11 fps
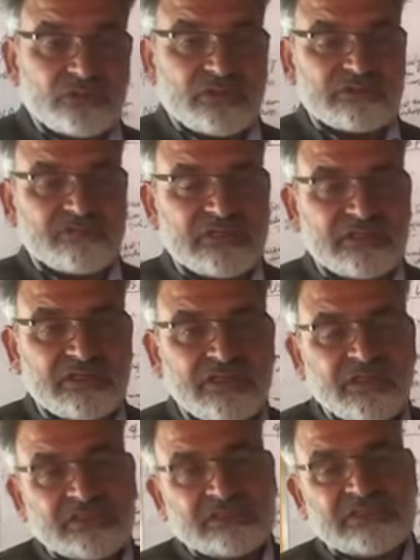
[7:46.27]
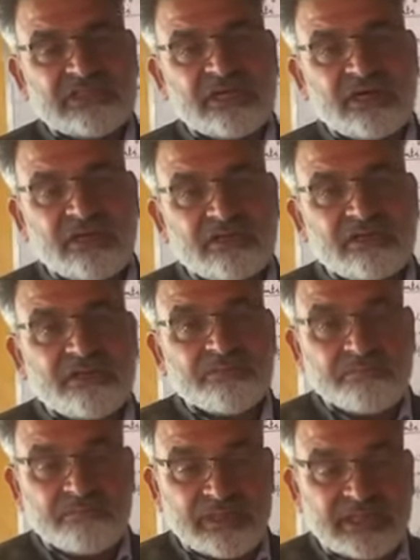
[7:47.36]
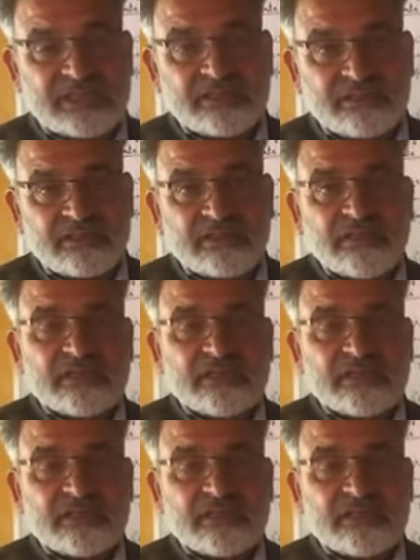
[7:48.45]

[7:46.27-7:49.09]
the world, they are making